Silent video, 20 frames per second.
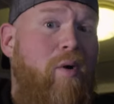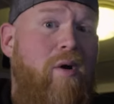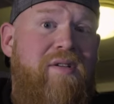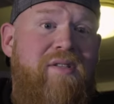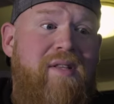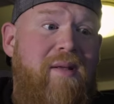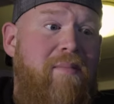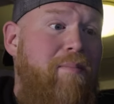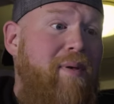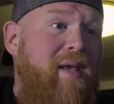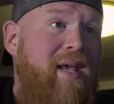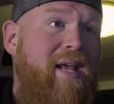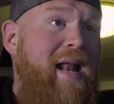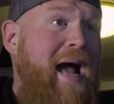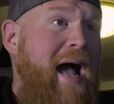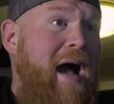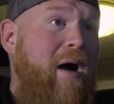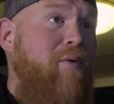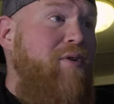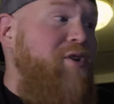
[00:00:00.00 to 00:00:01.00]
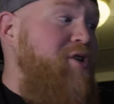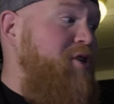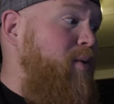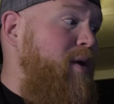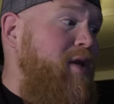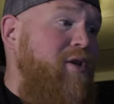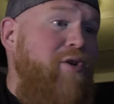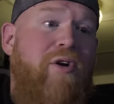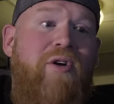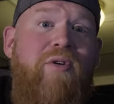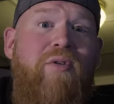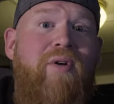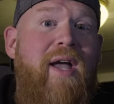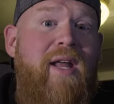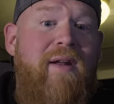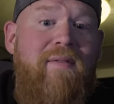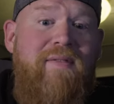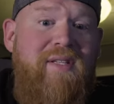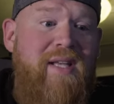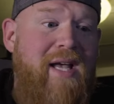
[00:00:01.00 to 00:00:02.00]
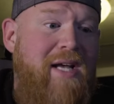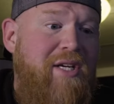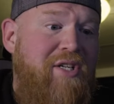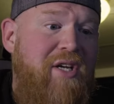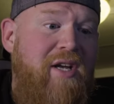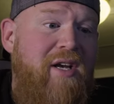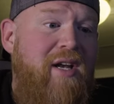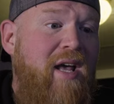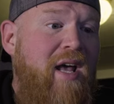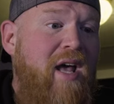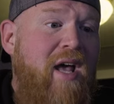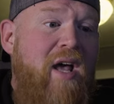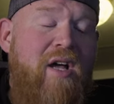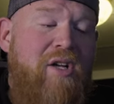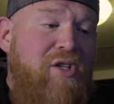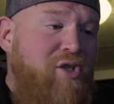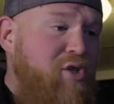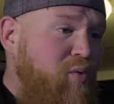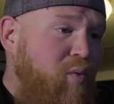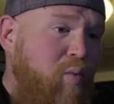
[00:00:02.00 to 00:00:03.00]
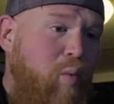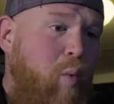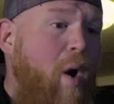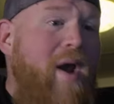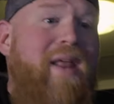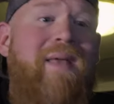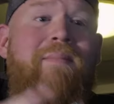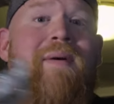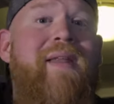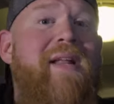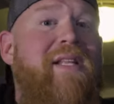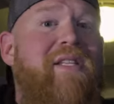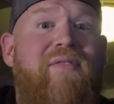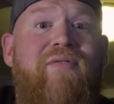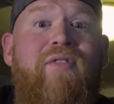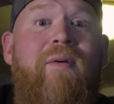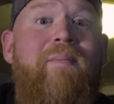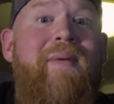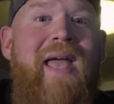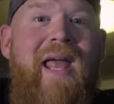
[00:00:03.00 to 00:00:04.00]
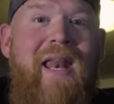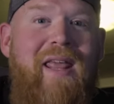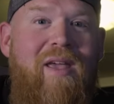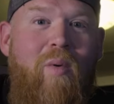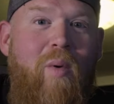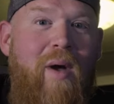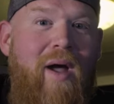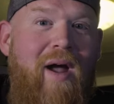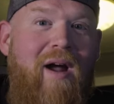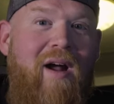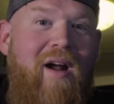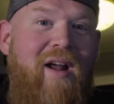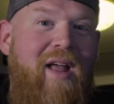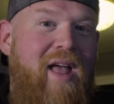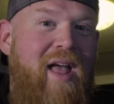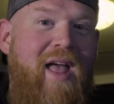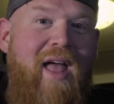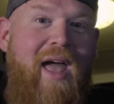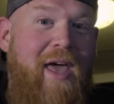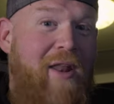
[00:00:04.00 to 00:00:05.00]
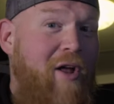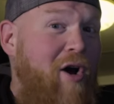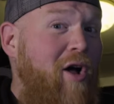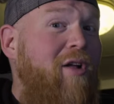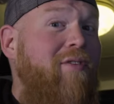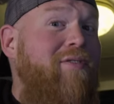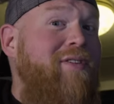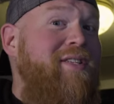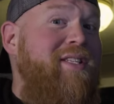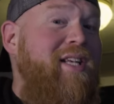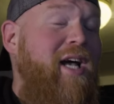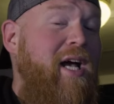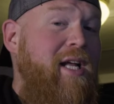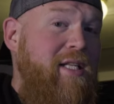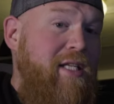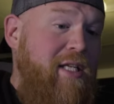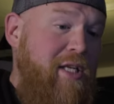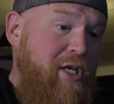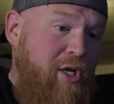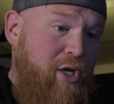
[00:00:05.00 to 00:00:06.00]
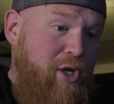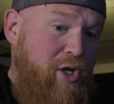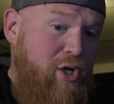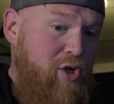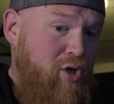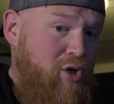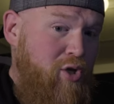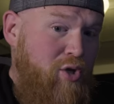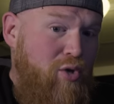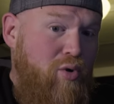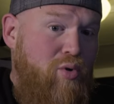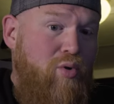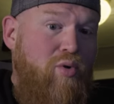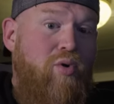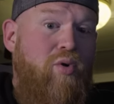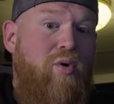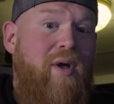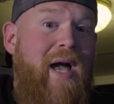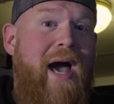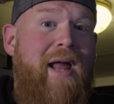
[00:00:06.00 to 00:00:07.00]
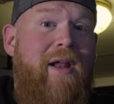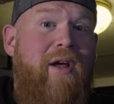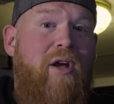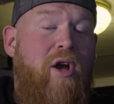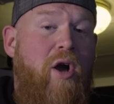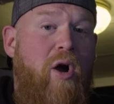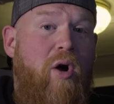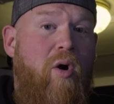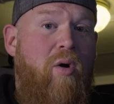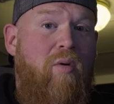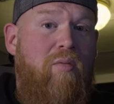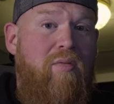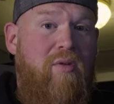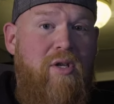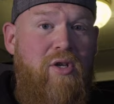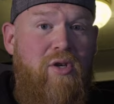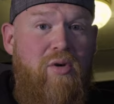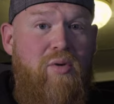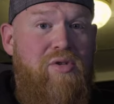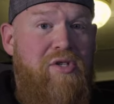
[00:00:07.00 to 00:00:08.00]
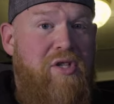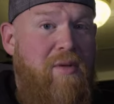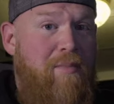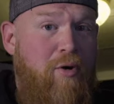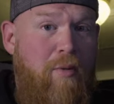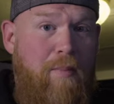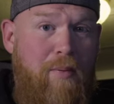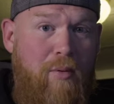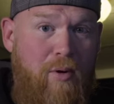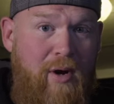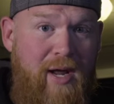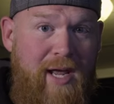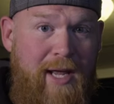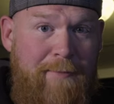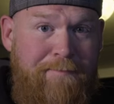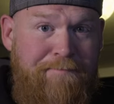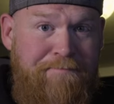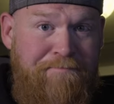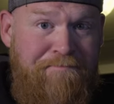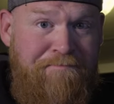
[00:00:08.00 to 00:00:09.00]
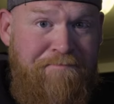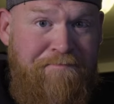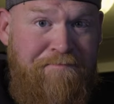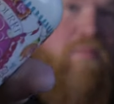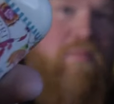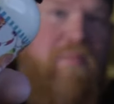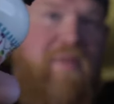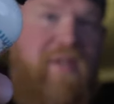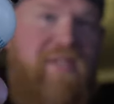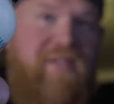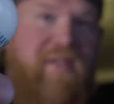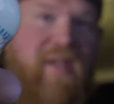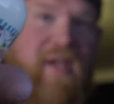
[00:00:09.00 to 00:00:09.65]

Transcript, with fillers: worse than being out doing your creative session 20 minutes from anywhere, and all of a sudden, you gotta go use the Poo-Pourri. This